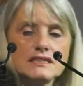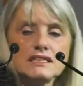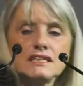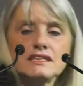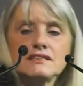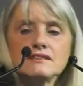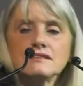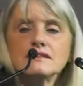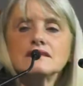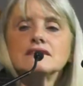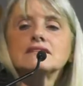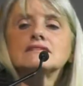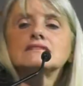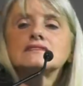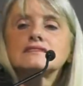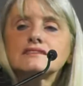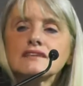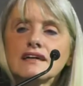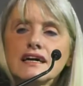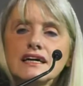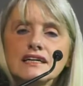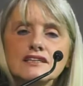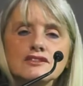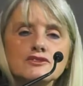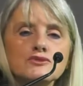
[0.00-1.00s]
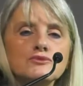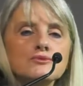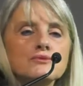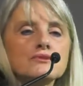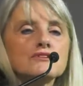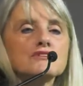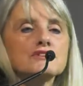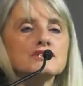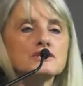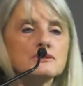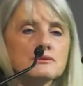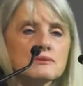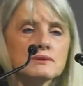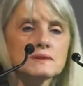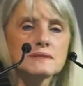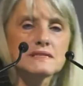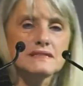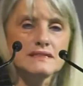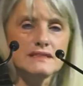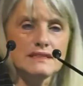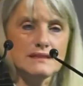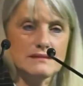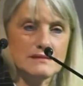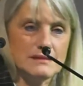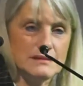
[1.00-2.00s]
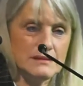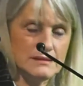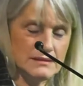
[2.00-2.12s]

in trying to reduce the